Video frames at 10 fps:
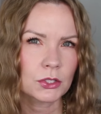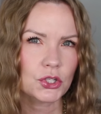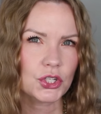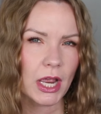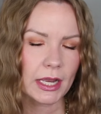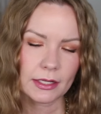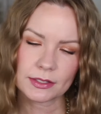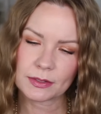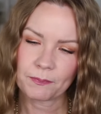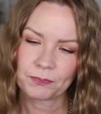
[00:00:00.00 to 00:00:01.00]

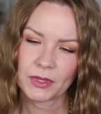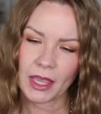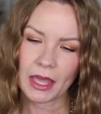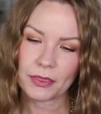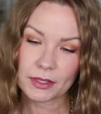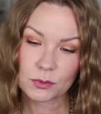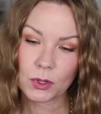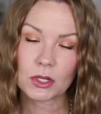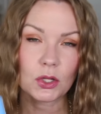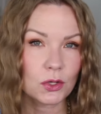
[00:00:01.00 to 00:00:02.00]
shades. And this
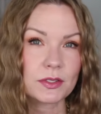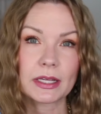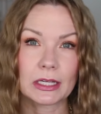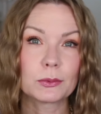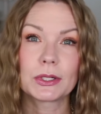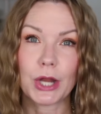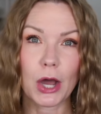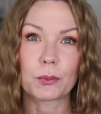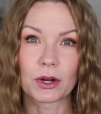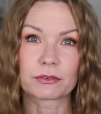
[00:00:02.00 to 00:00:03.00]
one looks like it would
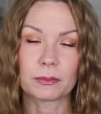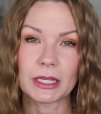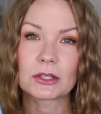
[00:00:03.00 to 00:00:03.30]
not work for me.